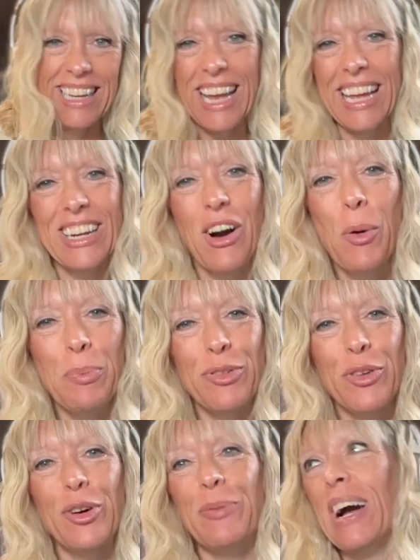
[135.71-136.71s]
and
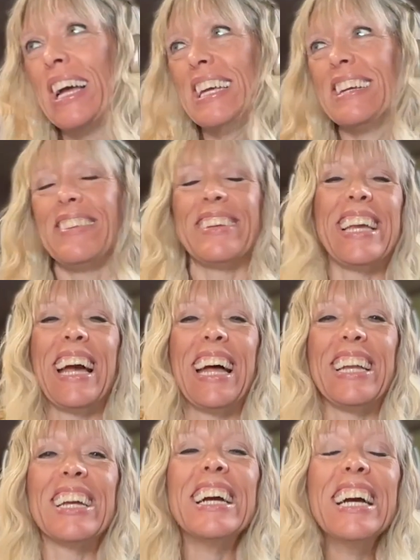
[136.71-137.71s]
homeschool my kids again